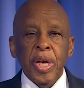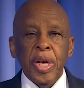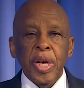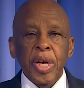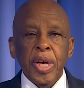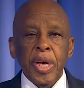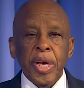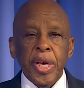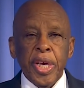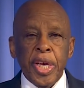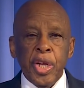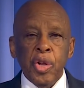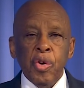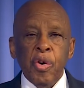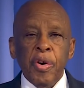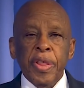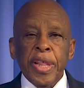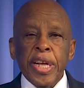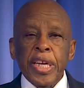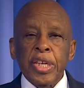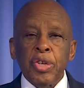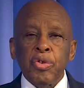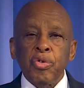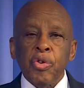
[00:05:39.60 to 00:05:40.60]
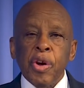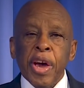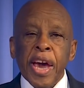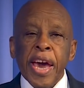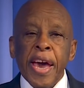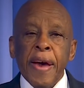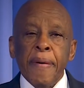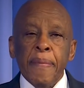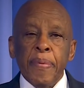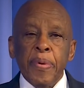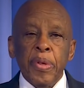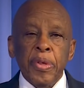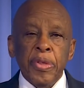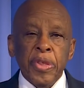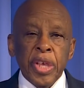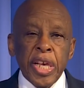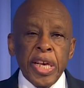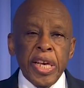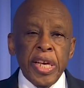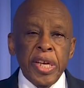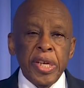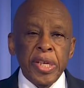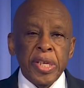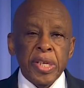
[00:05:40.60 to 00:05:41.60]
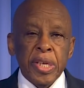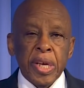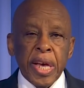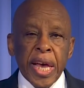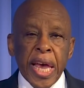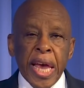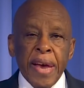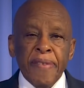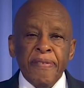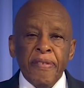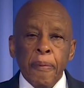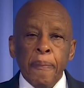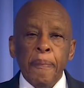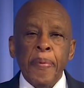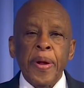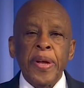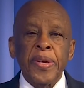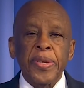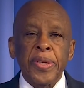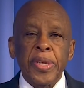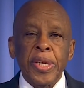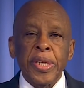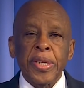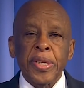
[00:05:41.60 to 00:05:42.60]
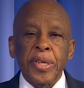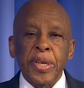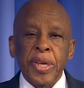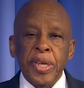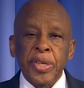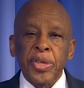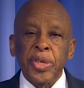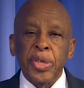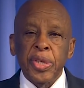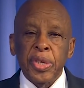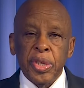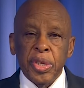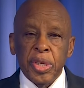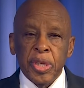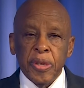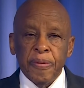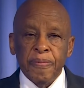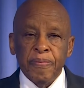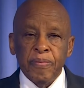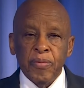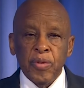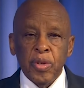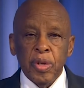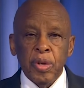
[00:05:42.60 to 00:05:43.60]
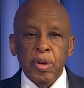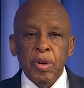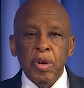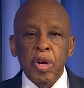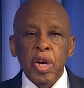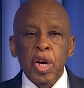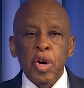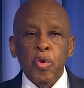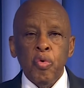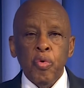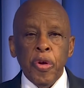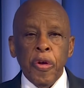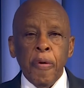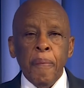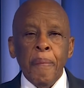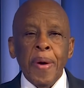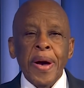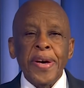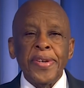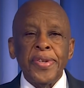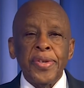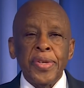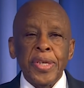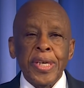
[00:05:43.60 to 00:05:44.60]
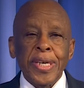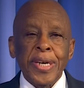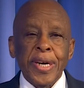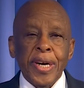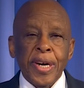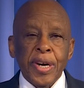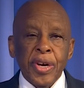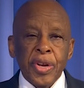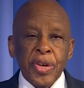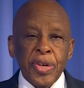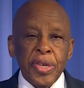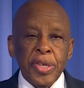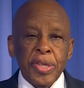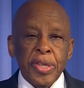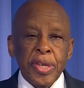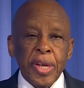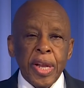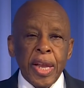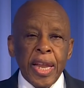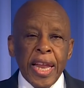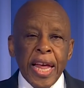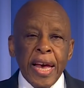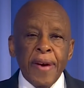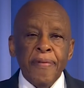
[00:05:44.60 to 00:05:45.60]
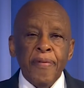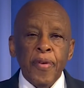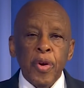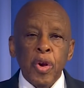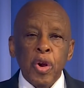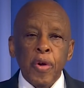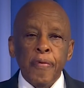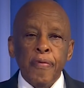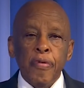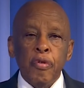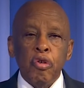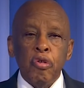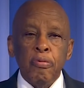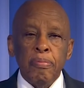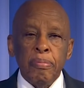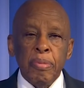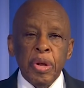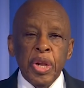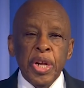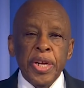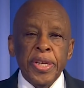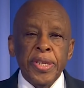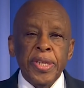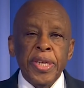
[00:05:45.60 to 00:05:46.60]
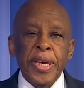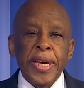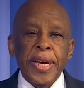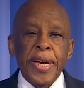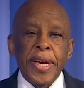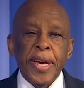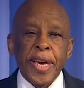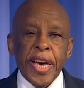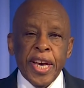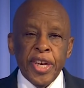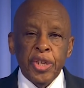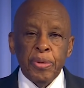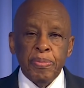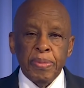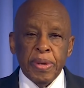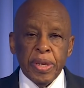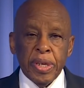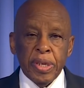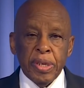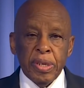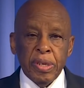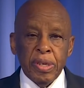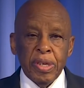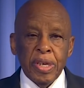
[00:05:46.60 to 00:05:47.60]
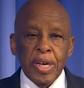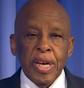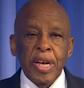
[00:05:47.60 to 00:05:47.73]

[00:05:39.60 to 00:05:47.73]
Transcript: In order to curb these ever-present risks, we must increase the level of community engagement,